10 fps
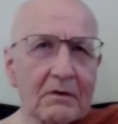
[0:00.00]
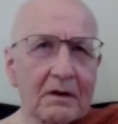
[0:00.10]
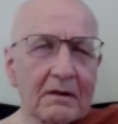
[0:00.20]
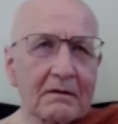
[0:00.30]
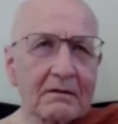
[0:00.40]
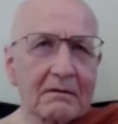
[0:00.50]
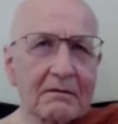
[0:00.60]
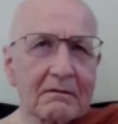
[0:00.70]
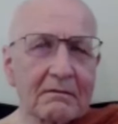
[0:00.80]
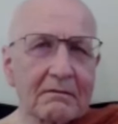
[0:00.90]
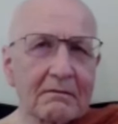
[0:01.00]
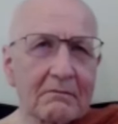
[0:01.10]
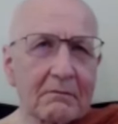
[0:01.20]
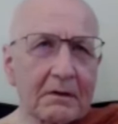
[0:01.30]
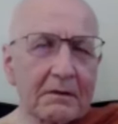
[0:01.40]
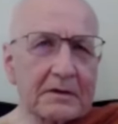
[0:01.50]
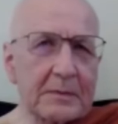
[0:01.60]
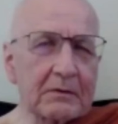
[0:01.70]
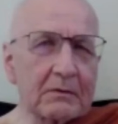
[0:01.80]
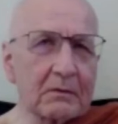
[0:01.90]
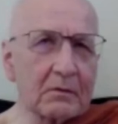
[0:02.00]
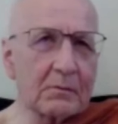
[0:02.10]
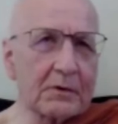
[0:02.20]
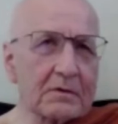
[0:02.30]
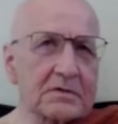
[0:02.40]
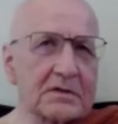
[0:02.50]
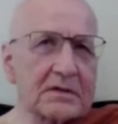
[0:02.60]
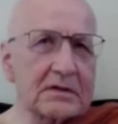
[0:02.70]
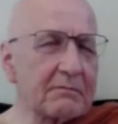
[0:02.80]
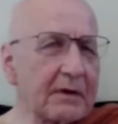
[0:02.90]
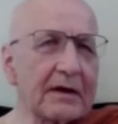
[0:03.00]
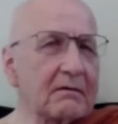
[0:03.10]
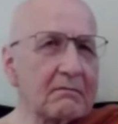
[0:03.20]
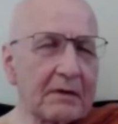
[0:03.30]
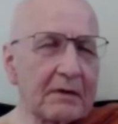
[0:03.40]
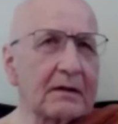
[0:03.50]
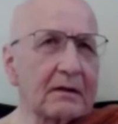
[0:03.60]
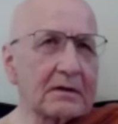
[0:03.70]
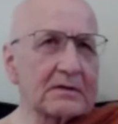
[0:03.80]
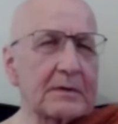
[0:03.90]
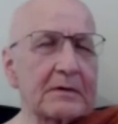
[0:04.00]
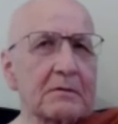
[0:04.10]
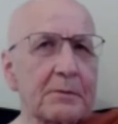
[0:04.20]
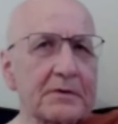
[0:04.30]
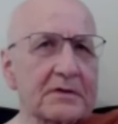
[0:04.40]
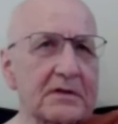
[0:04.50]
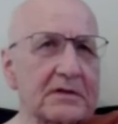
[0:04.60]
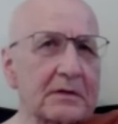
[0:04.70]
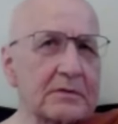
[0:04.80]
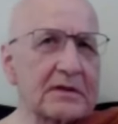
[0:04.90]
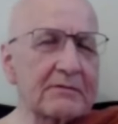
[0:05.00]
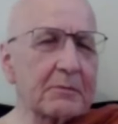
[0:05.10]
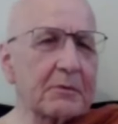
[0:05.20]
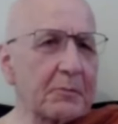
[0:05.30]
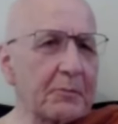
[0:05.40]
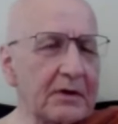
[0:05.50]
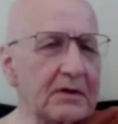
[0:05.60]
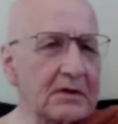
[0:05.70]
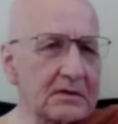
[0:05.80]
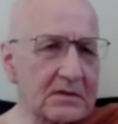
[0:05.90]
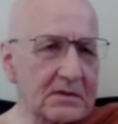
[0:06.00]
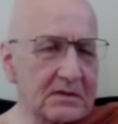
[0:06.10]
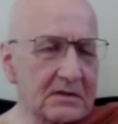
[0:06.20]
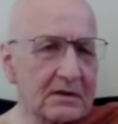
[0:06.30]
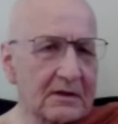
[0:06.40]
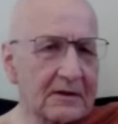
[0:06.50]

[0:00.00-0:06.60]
one of the things about Lompo's, many things about Lompo's teaching, was never about opinions.